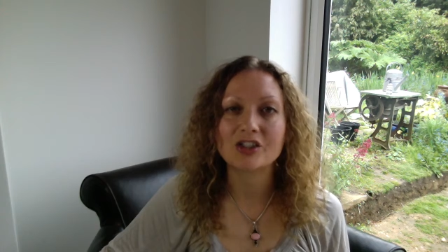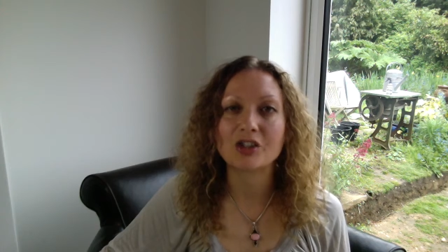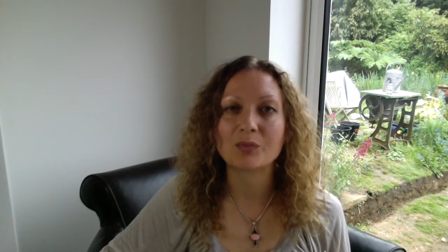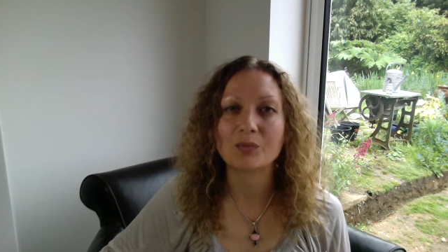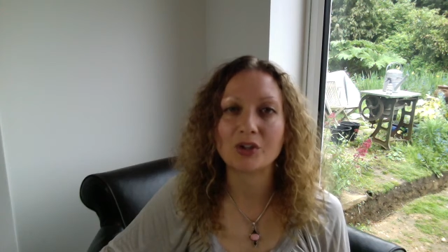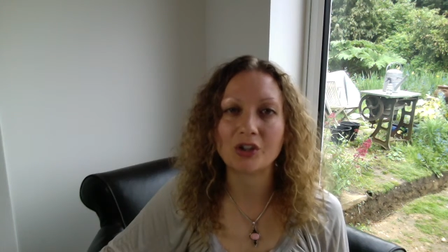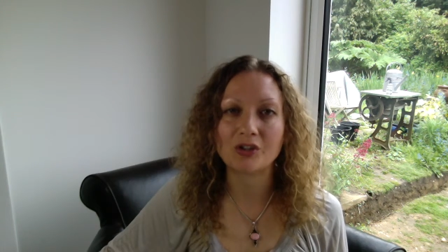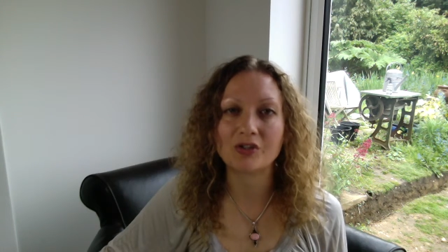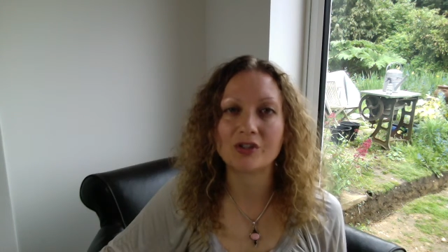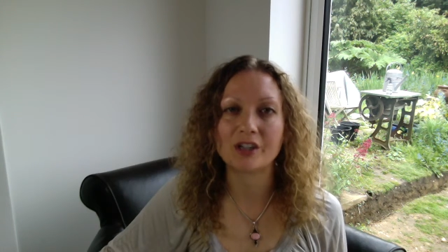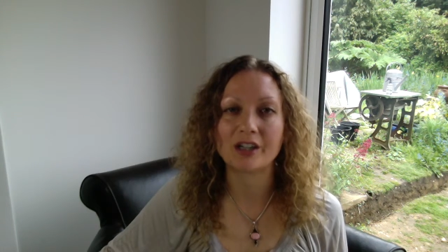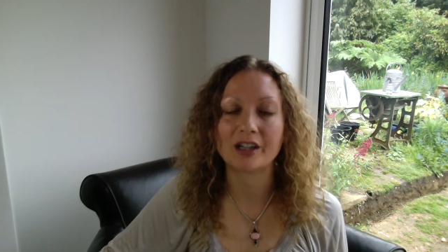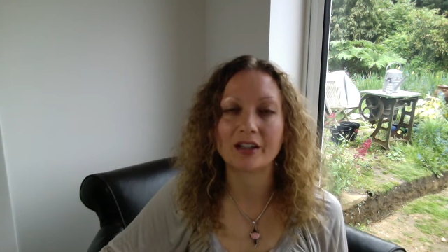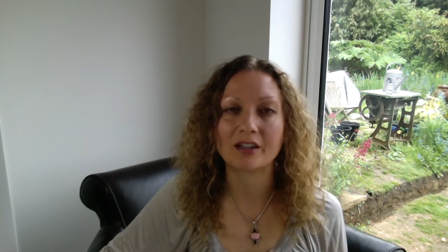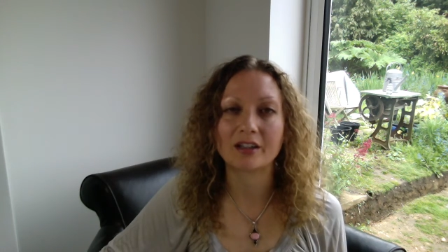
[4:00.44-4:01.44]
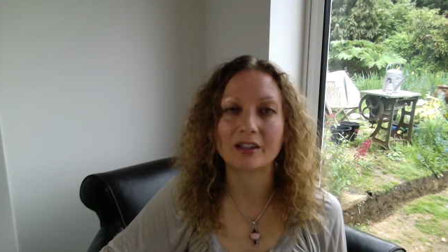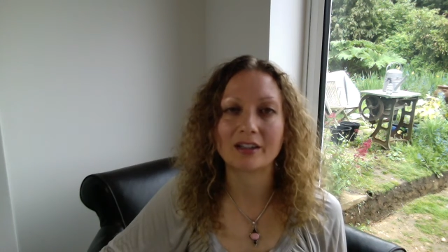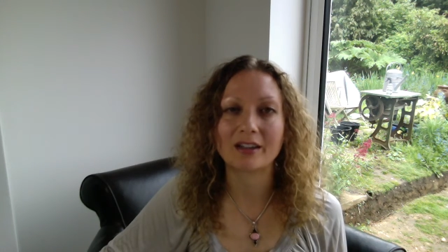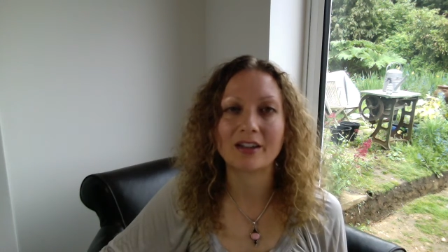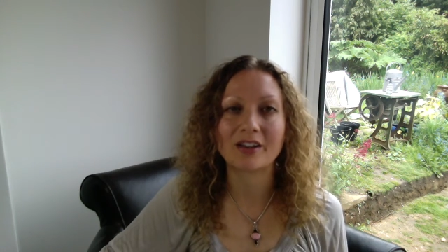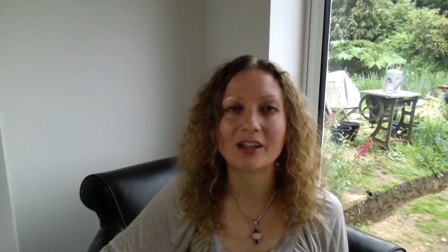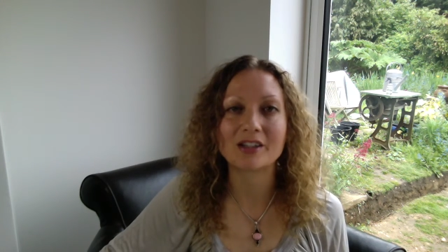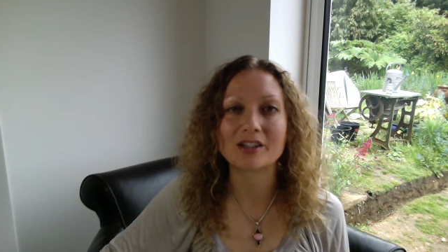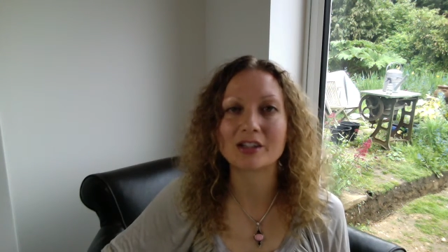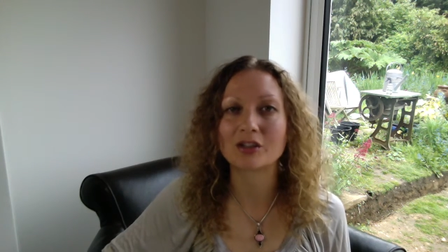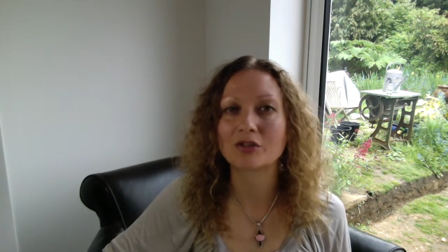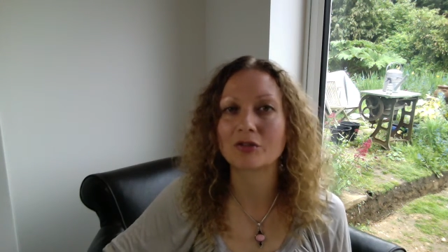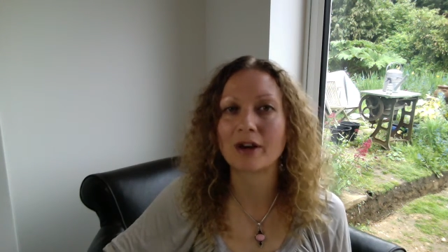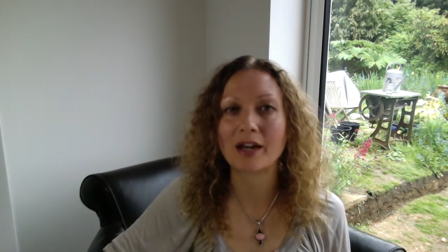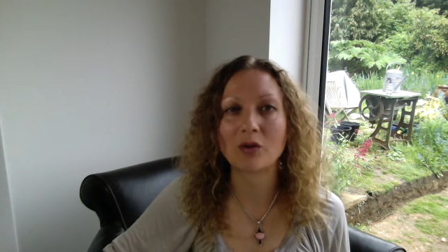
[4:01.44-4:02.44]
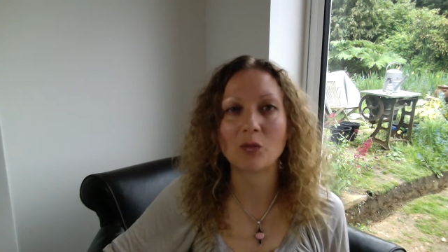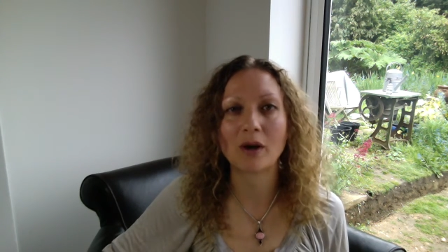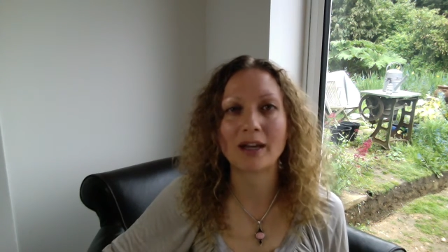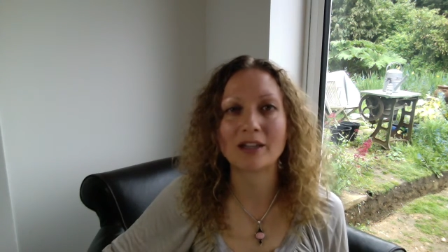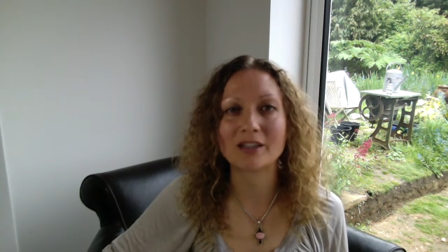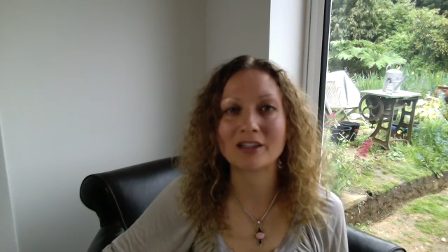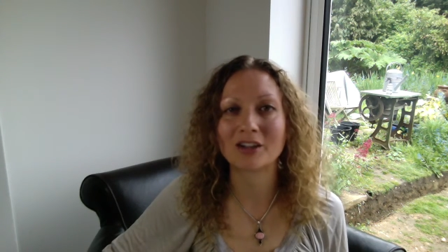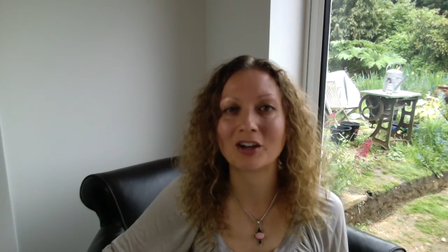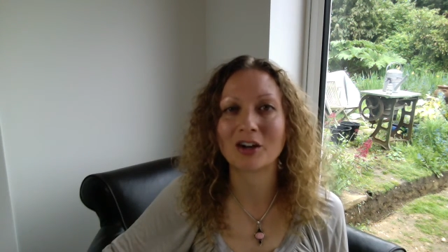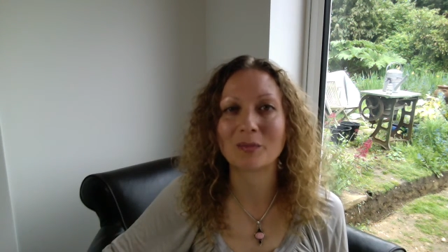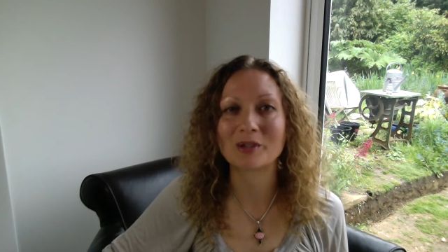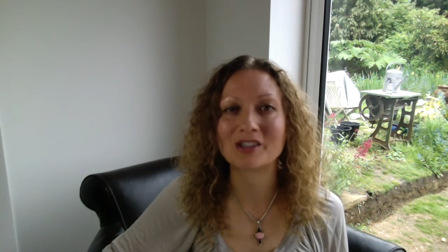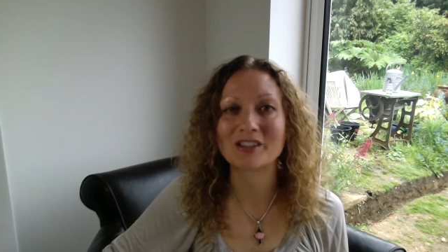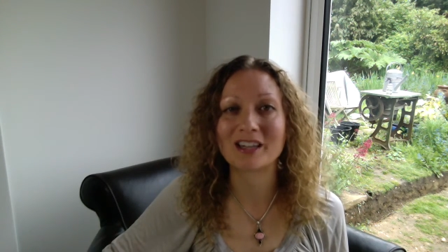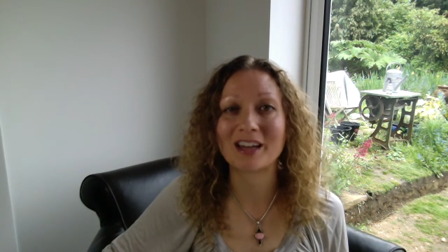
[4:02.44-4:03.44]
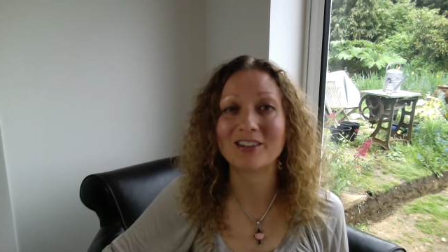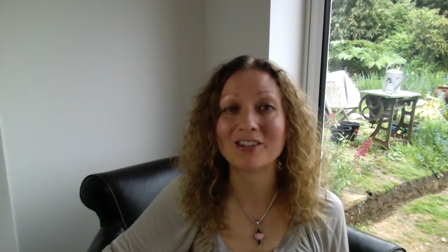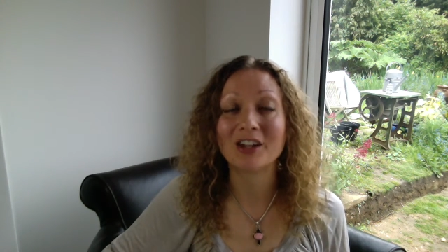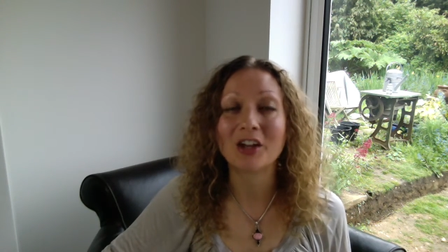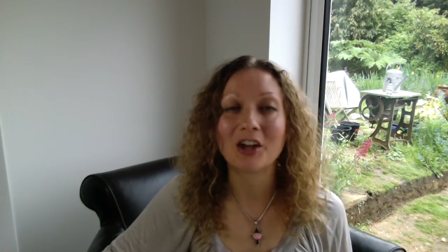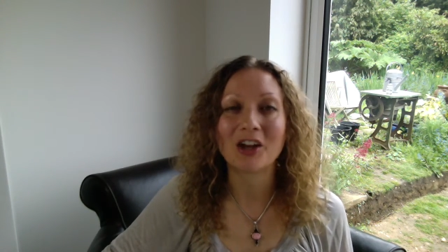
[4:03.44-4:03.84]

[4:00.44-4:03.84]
to music. Now, that's a great way to calm us down.